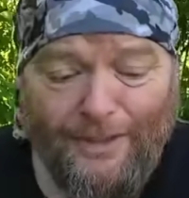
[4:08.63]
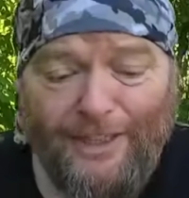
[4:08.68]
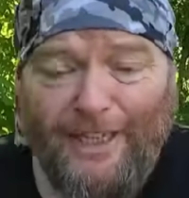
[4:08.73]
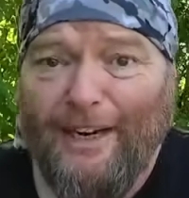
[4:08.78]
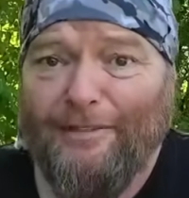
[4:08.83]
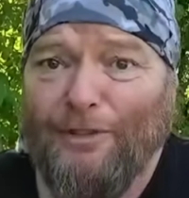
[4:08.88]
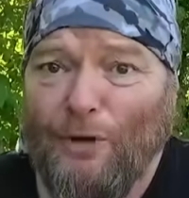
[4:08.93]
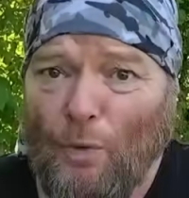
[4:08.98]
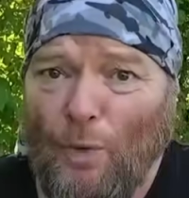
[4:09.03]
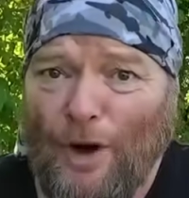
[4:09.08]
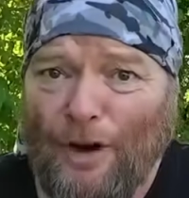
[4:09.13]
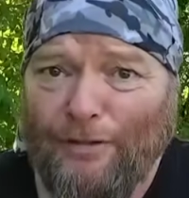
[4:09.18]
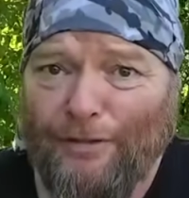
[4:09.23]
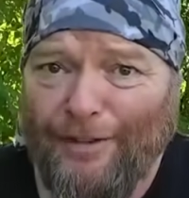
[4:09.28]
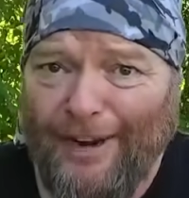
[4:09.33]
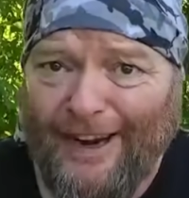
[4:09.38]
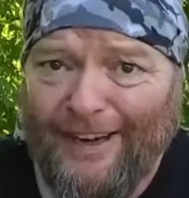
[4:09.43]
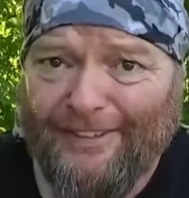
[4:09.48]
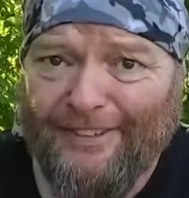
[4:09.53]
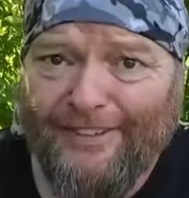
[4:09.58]
You have to work
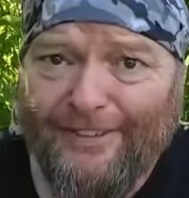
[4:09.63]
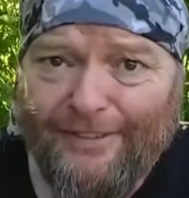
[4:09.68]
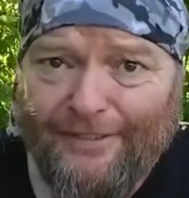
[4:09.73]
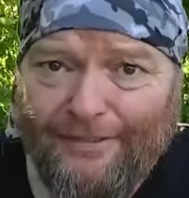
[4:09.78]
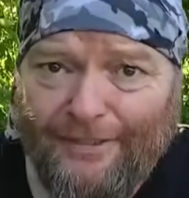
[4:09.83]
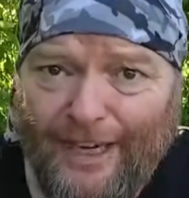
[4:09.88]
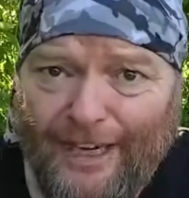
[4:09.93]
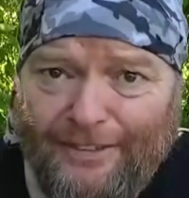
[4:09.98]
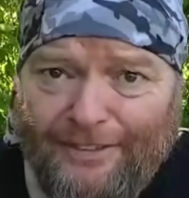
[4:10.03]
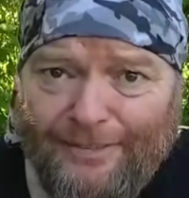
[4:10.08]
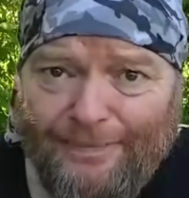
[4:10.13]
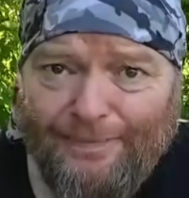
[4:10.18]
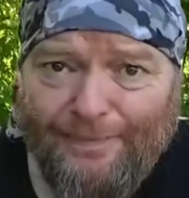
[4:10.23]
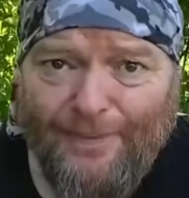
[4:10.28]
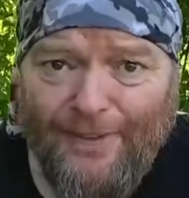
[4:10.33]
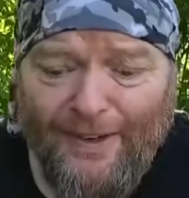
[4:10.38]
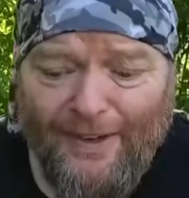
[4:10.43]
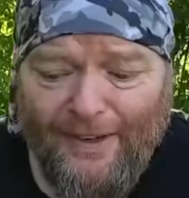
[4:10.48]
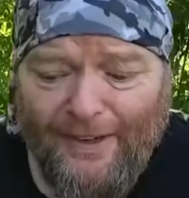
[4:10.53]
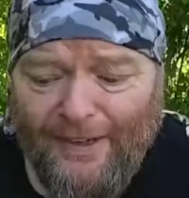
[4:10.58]
fast, right?
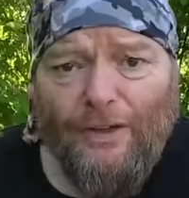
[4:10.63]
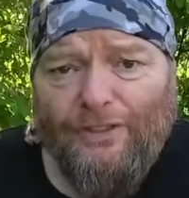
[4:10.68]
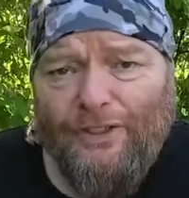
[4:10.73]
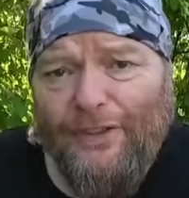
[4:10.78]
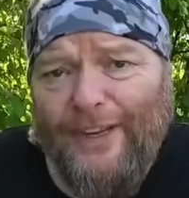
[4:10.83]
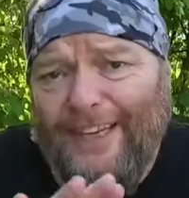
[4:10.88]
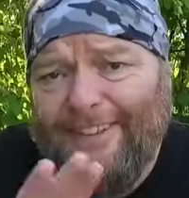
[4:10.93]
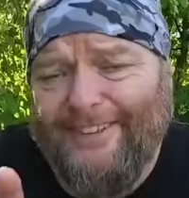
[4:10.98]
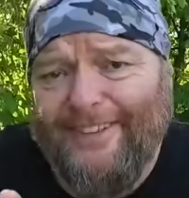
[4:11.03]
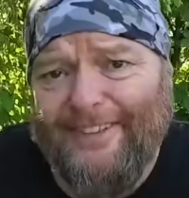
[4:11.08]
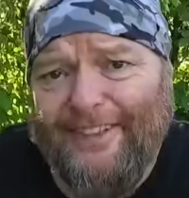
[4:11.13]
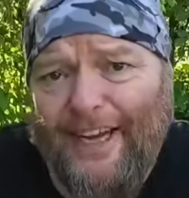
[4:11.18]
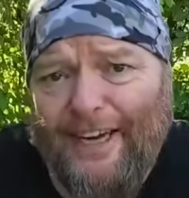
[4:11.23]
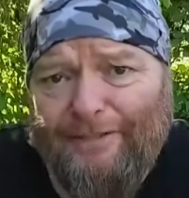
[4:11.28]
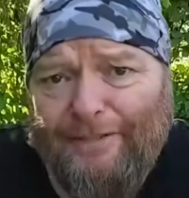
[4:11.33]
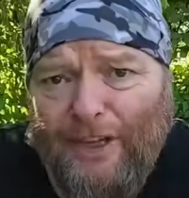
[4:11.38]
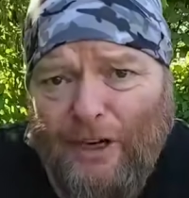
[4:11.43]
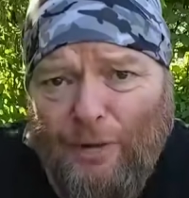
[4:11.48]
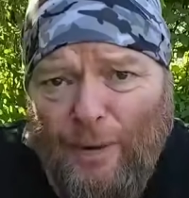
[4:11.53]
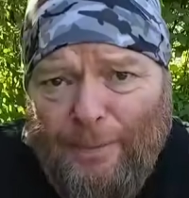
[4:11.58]
So that's the
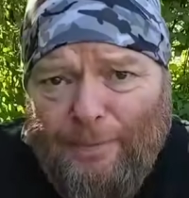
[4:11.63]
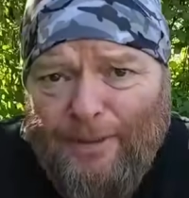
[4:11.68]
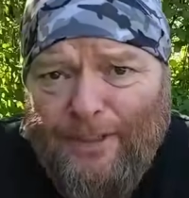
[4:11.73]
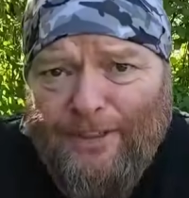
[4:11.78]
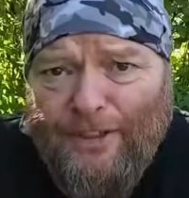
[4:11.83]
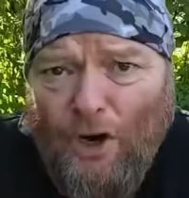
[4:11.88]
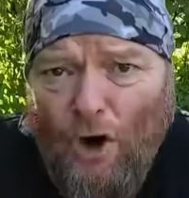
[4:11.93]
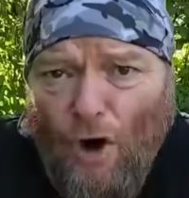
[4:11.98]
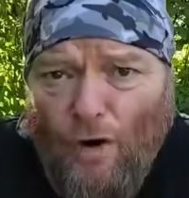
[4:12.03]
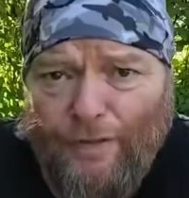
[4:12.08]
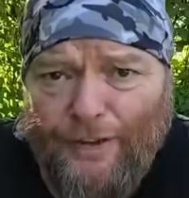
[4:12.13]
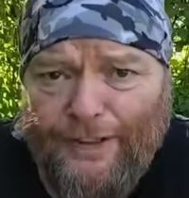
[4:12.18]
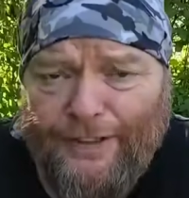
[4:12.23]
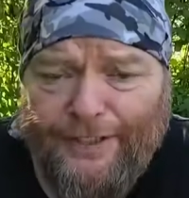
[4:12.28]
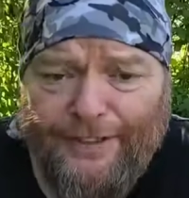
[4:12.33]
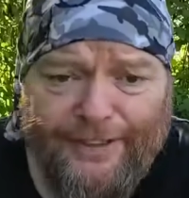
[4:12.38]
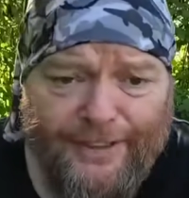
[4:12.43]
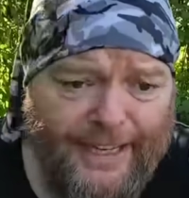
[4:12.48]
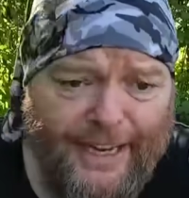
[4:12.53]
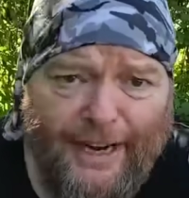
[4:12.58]
safety equipment
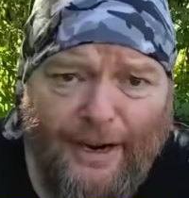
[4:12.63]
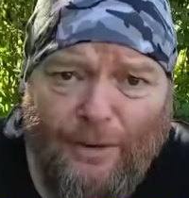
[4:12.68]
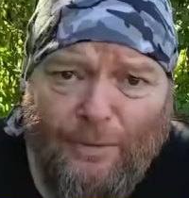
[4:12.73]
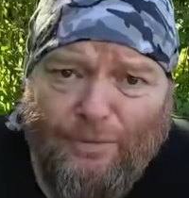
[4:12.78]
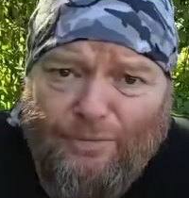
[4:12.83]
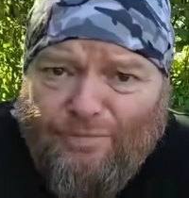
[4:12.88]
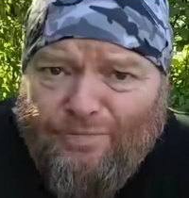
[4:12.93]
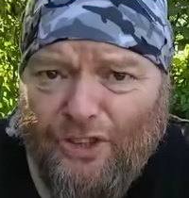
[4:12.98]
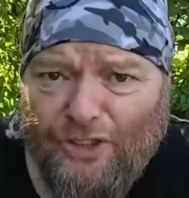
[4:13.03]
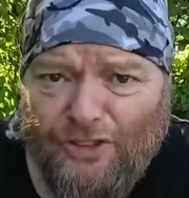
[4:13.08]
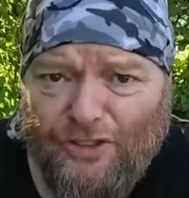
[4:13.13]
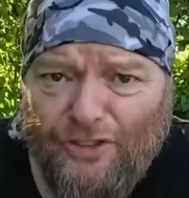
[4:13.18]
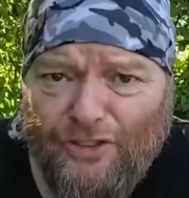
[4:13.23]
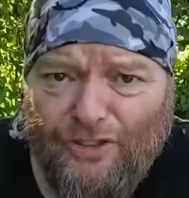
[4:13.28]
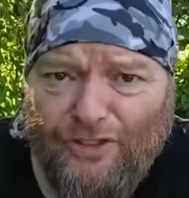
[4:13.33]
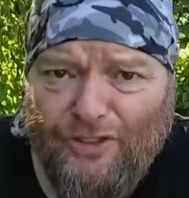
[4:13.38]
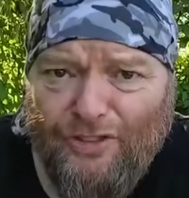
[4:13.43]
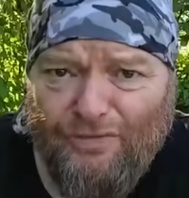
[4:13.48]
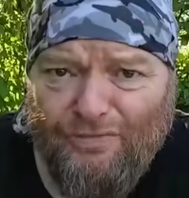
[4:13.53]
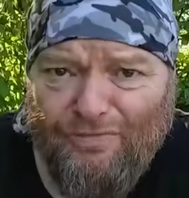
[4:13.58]
covered. Now,
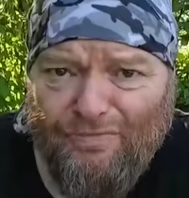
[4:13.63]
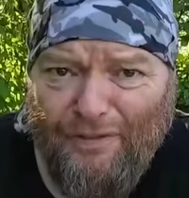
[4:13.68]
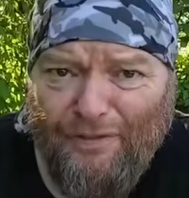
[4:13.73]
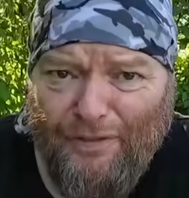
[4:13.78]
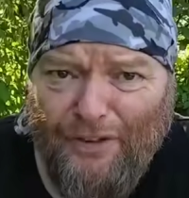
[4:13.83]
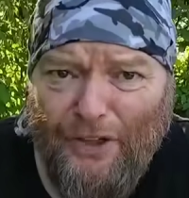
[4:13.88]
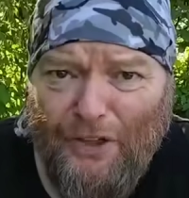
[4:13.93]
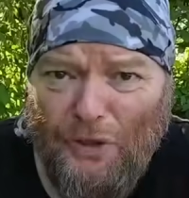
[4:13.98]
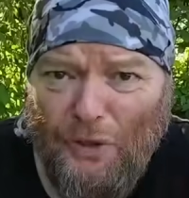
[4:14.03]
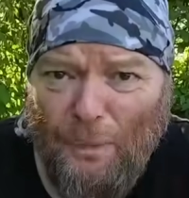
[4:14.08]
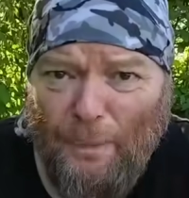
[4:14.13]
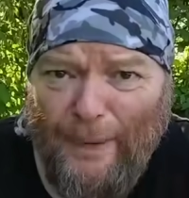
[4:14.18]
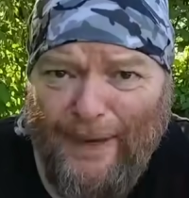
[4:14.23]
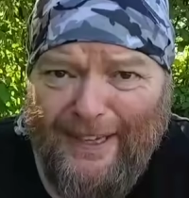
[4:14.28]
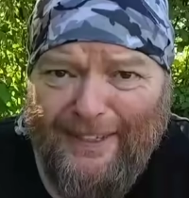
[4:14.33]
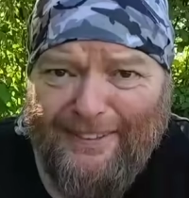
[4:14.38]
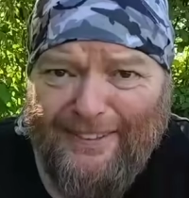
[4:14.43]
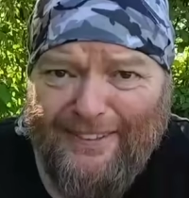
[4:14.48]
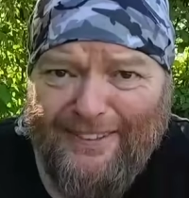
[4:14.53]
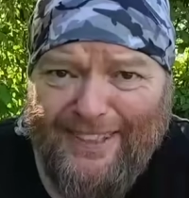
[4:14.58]
just a few
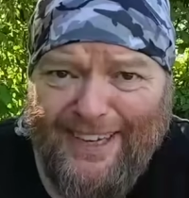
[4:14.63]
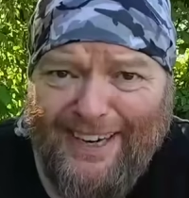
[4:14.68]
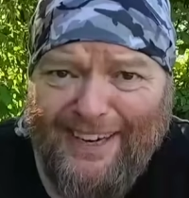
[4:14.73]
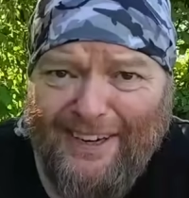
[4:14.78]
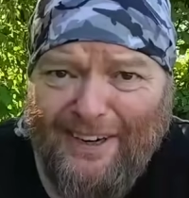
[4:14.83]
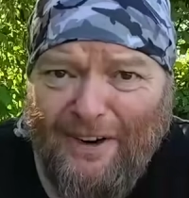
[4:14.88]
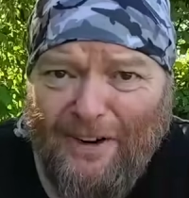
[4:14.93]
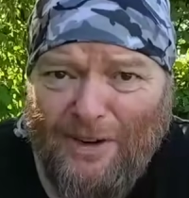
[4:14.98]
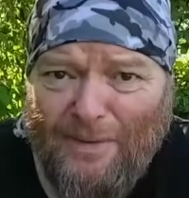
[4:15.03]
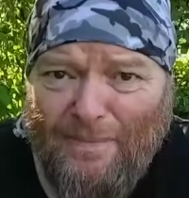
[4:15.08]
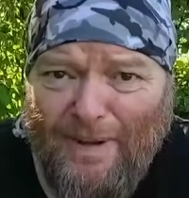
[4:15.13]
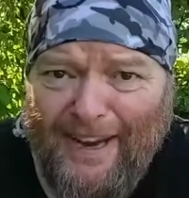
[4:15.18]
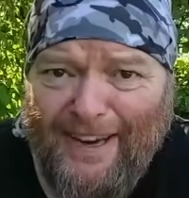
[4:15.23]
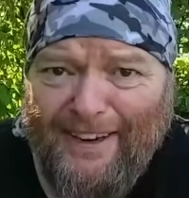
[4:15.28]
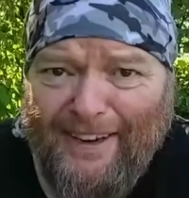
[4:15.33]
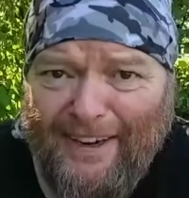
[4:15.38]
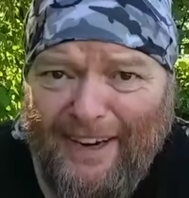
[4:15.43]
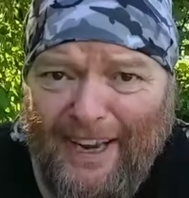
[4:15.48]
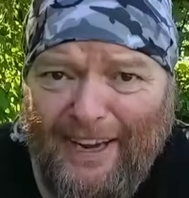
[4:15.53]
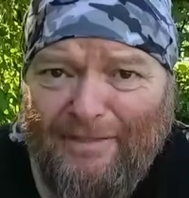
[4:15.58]
pieces that are going to
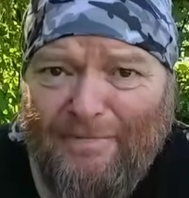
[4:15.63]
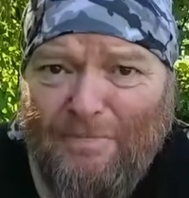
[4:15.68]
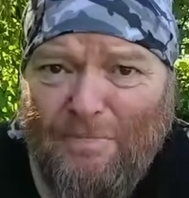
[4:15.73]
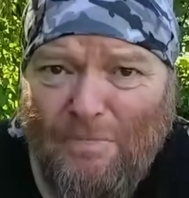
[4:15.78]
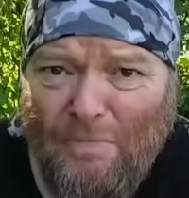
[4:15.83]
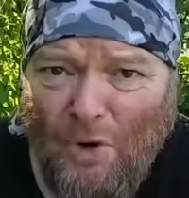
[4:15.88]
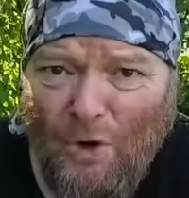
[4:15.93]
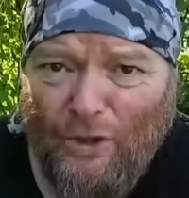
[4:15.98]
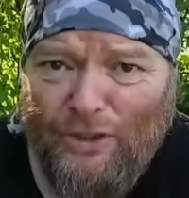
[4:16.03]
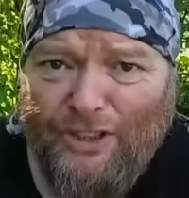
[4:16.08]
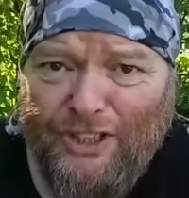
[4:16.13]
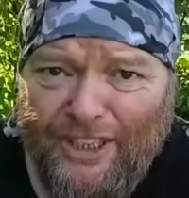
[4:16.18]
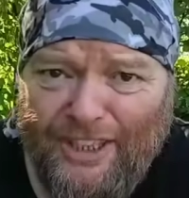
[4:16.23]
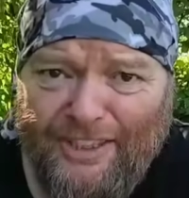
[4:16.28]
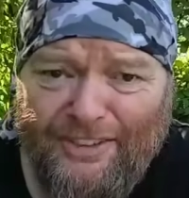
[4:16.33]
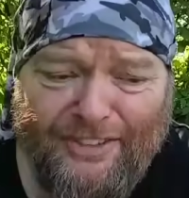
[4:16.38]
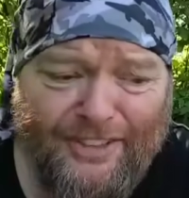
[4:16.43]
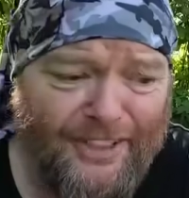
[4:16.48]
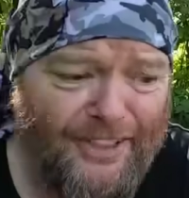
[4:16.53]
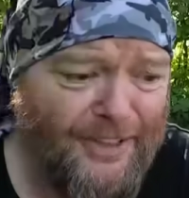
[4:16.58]
make your life much
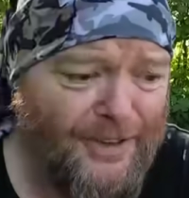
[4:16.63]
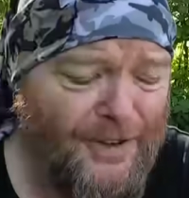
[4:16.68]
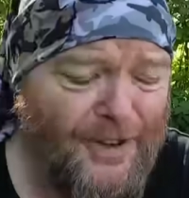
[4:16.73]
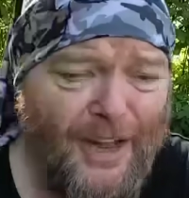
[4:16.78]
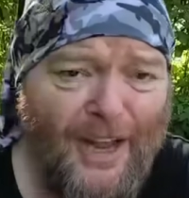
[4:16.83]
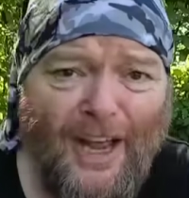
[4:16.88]
easier.